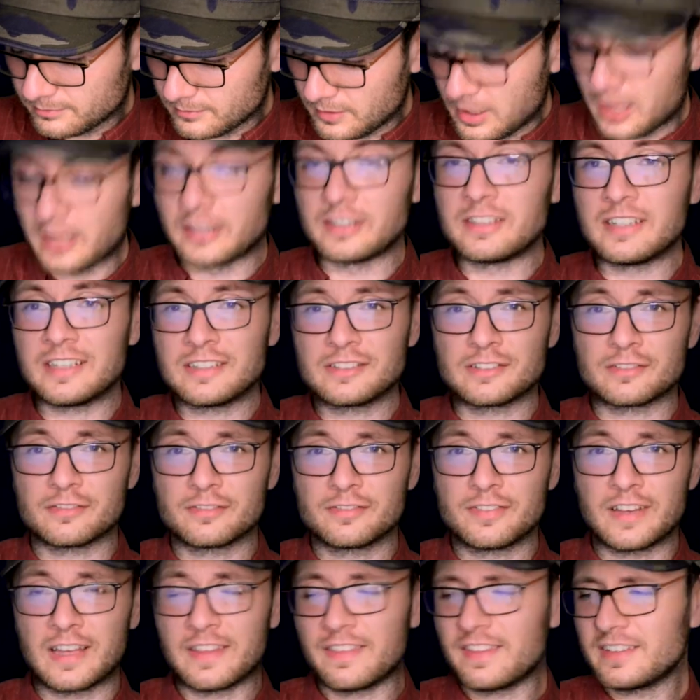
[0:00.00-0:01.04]
a decent
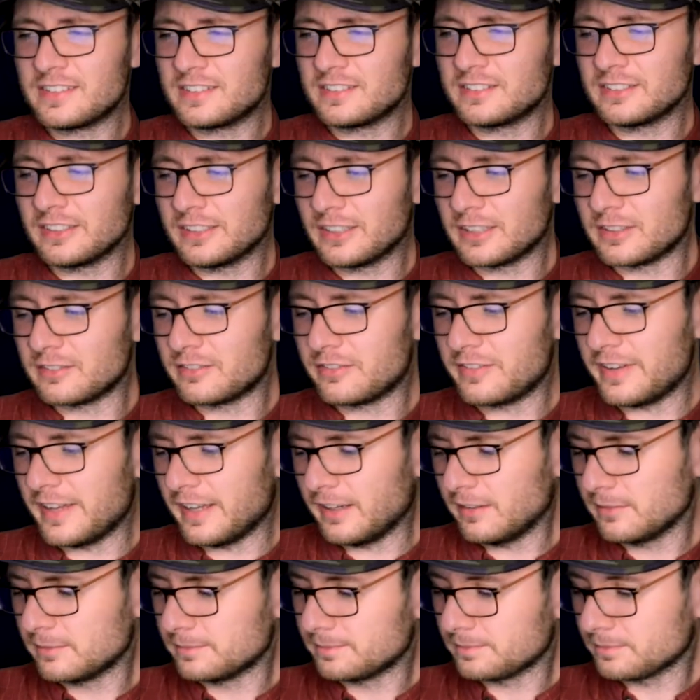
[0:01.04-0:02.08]
fit. This is a good fit.
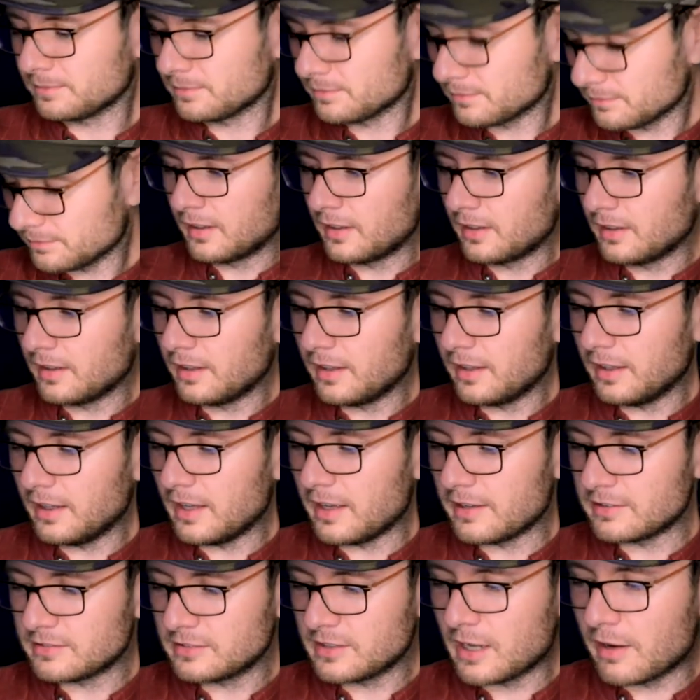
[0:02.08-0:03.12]

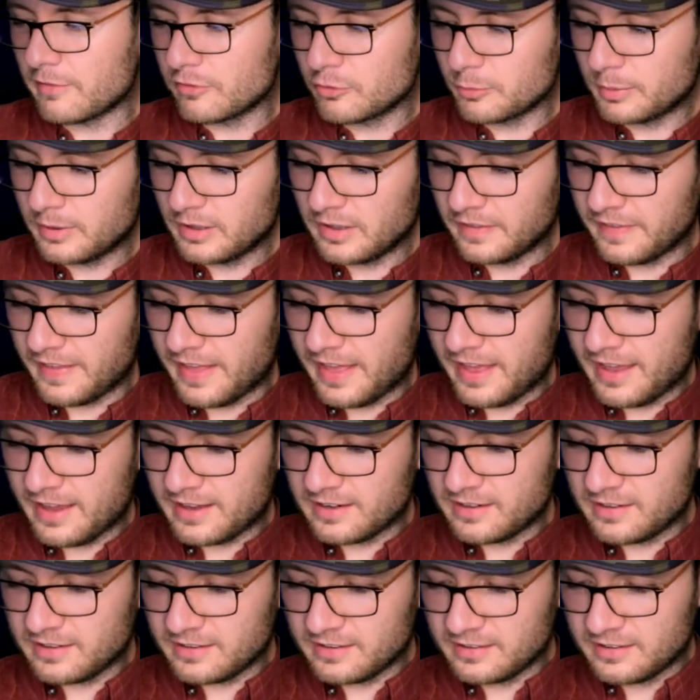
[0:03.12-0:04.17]
It's comfortable in the
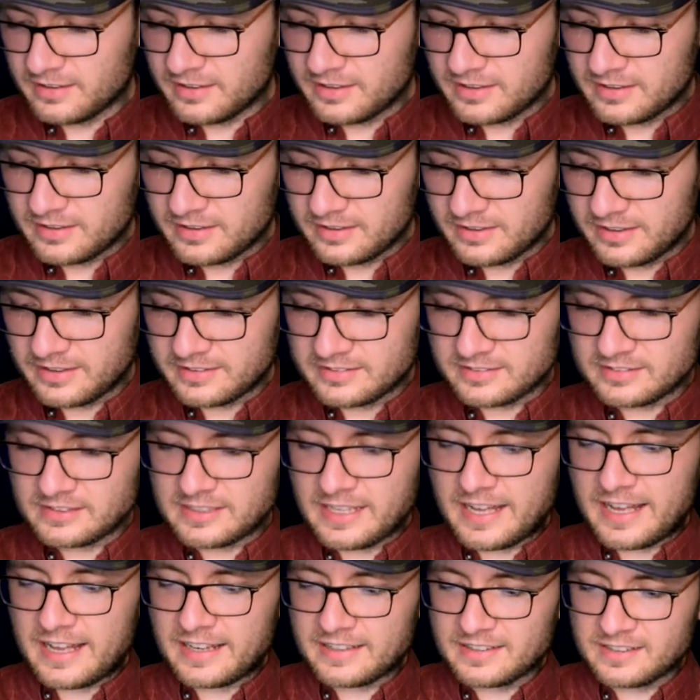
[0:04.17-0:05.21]
hand. It's
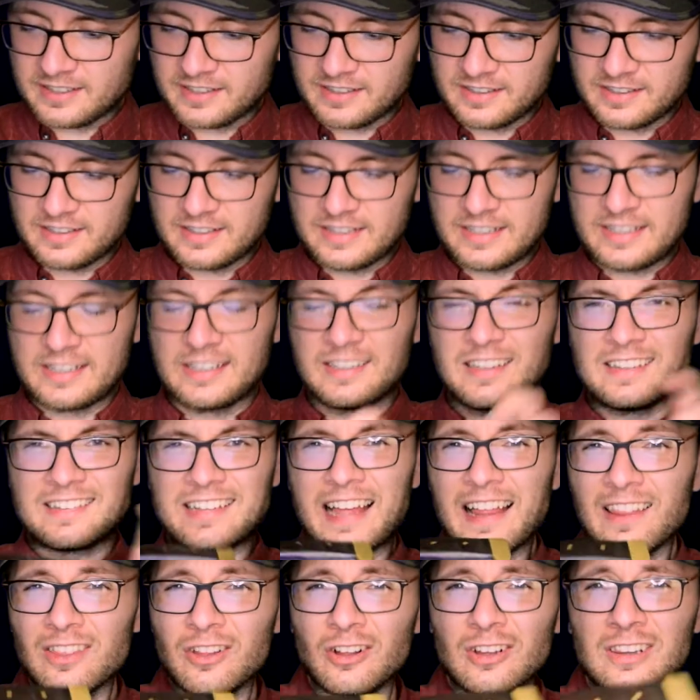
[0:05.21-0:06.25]
got... Does
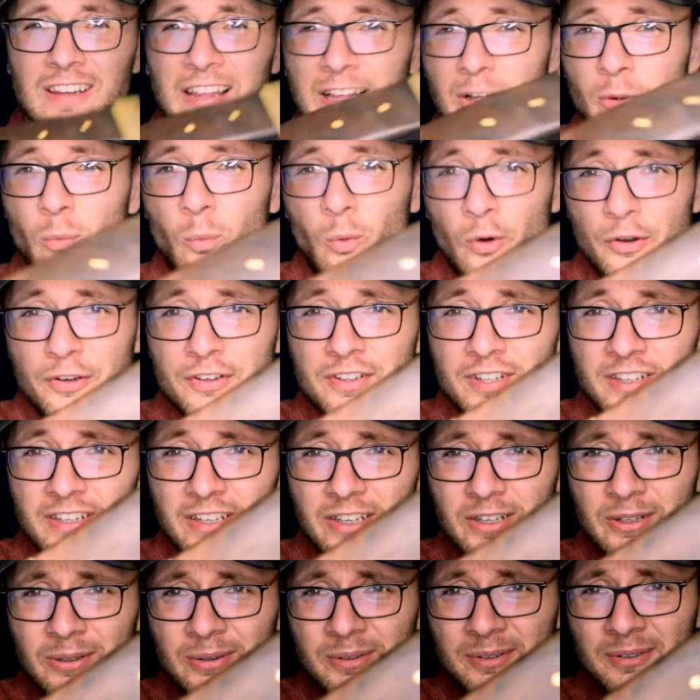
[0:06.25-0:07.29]
that look like wood to
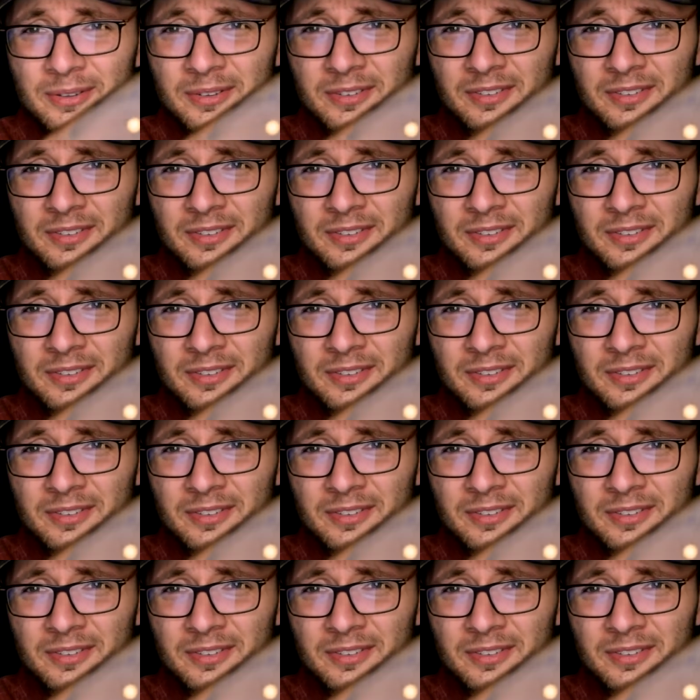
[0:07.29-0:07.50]
you?